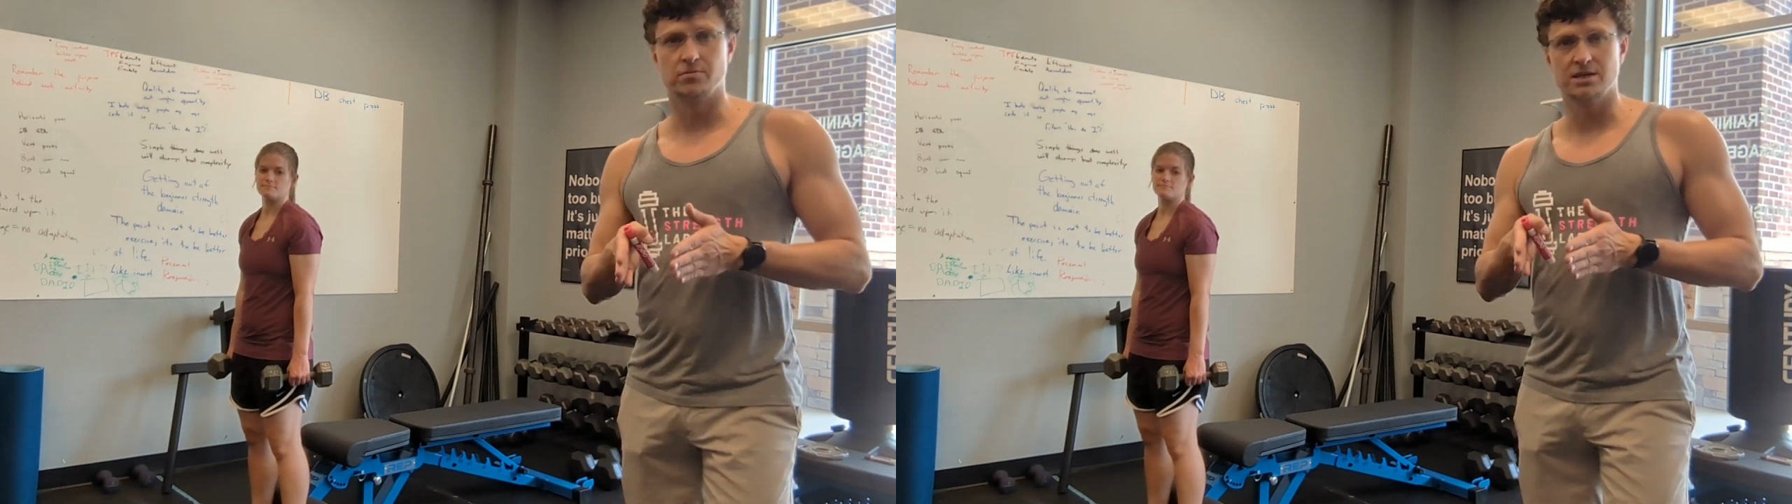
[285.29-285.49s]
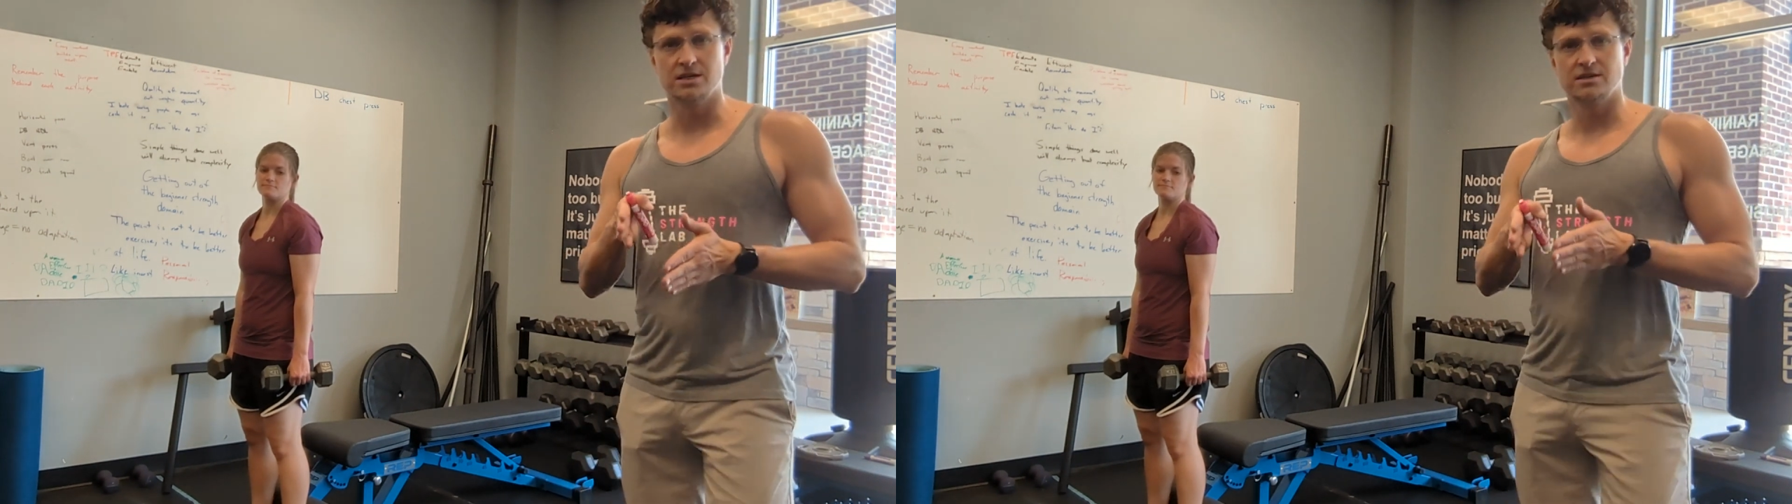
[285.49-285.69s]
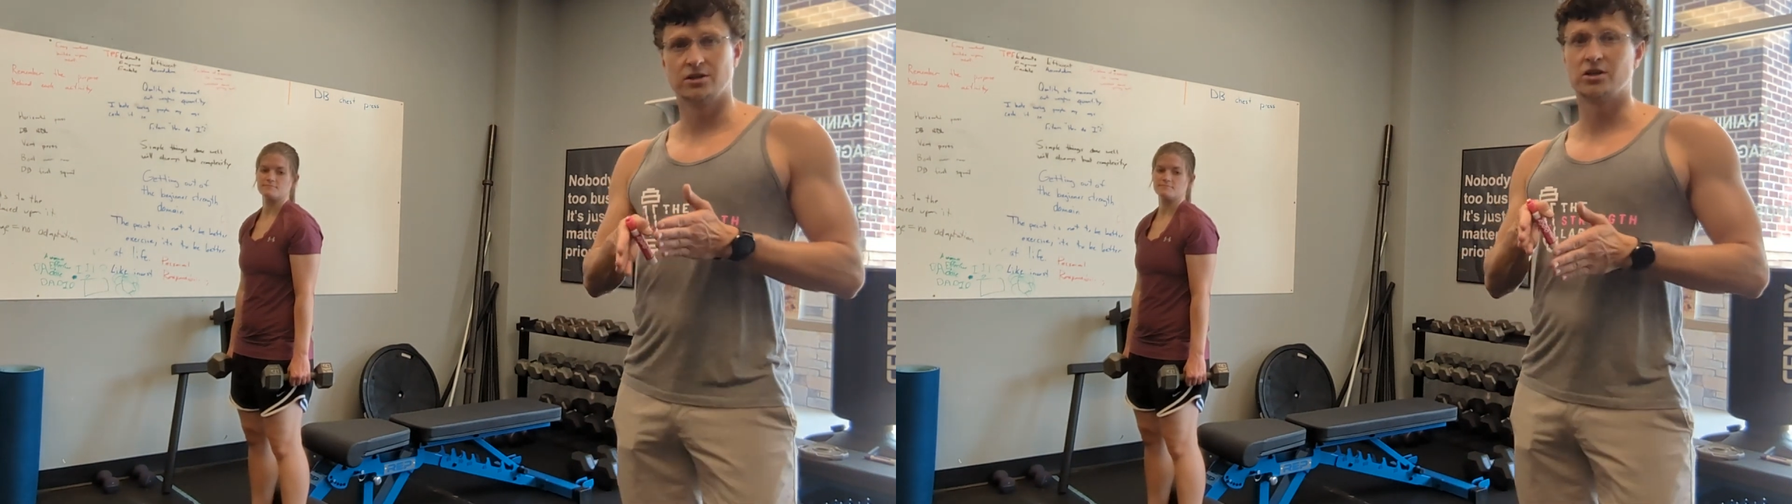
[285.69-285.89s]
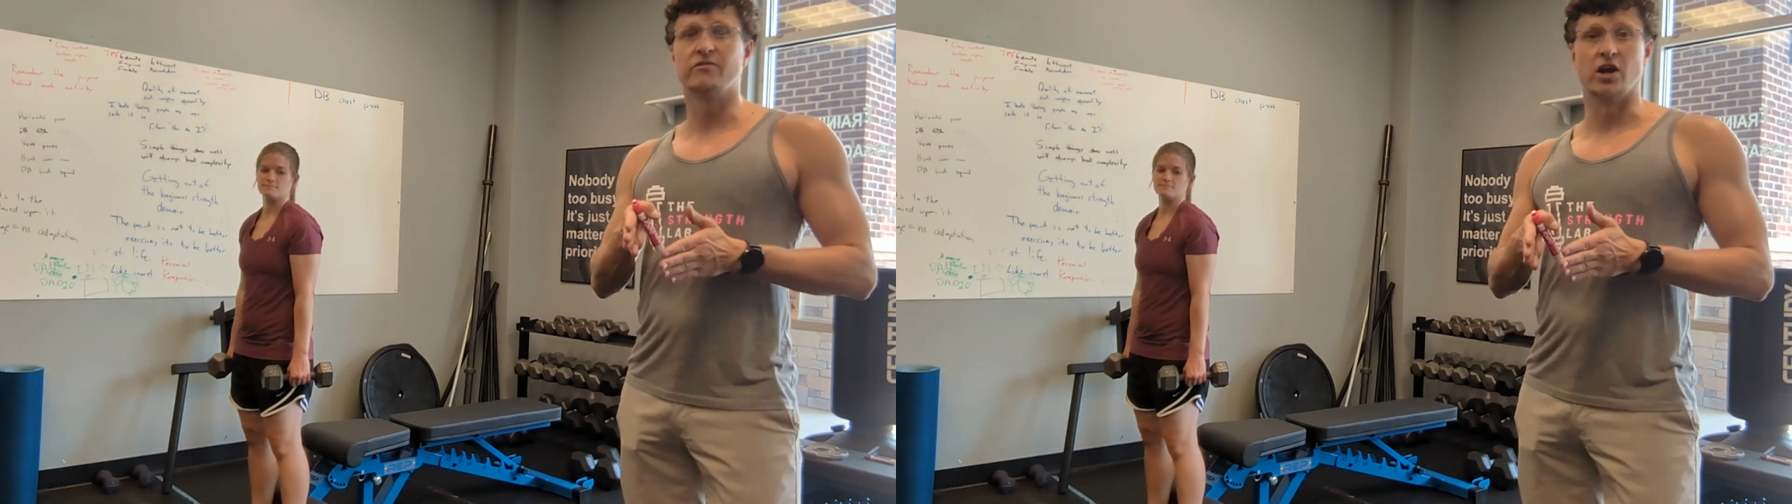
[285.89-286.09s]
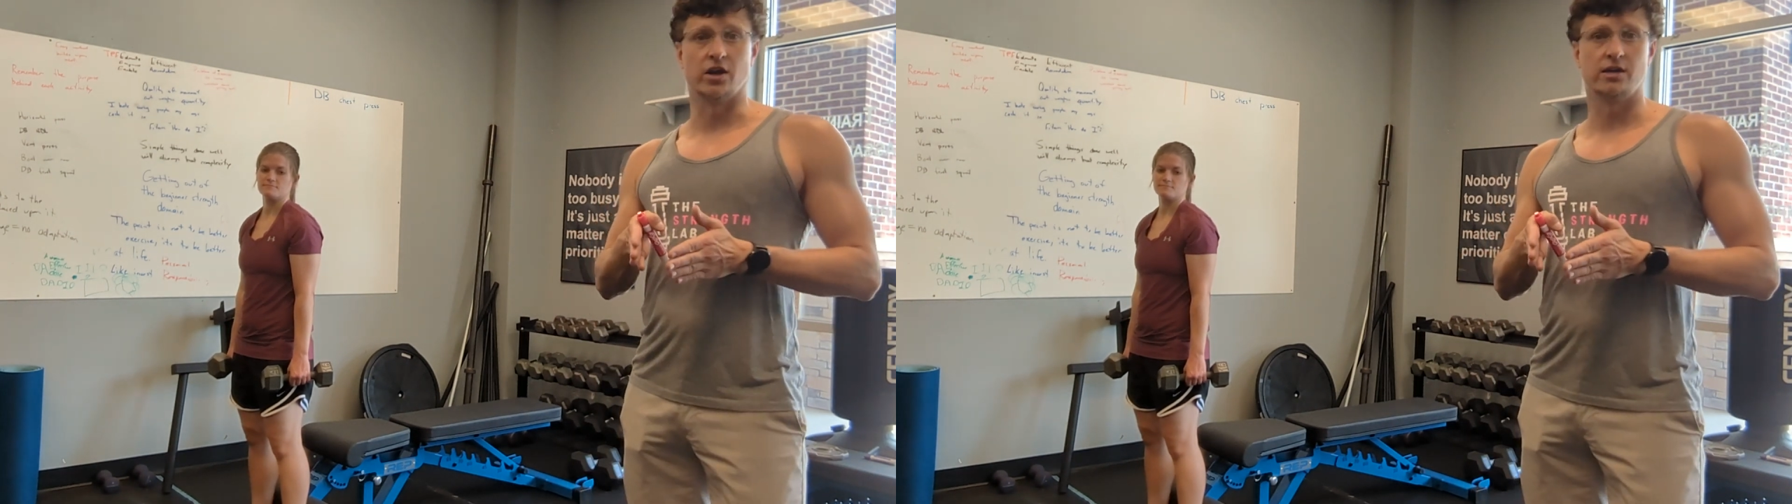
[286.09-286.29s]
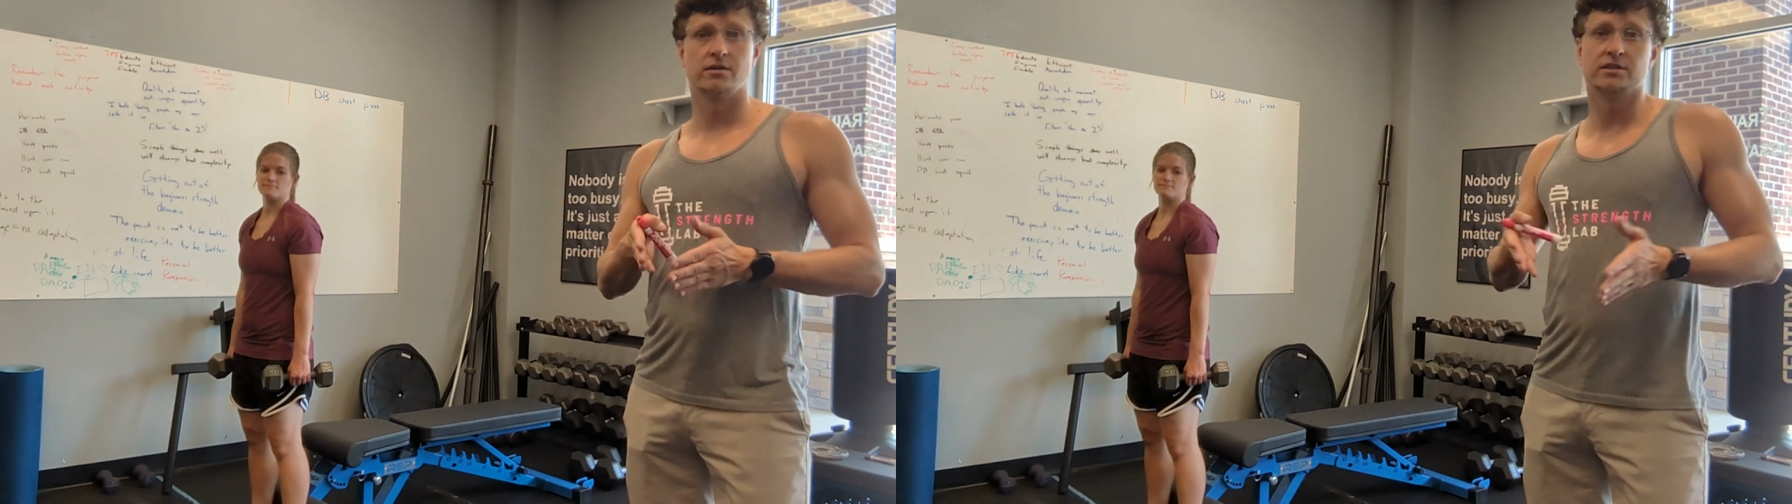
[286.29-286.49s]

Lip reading: be, they're going to vary.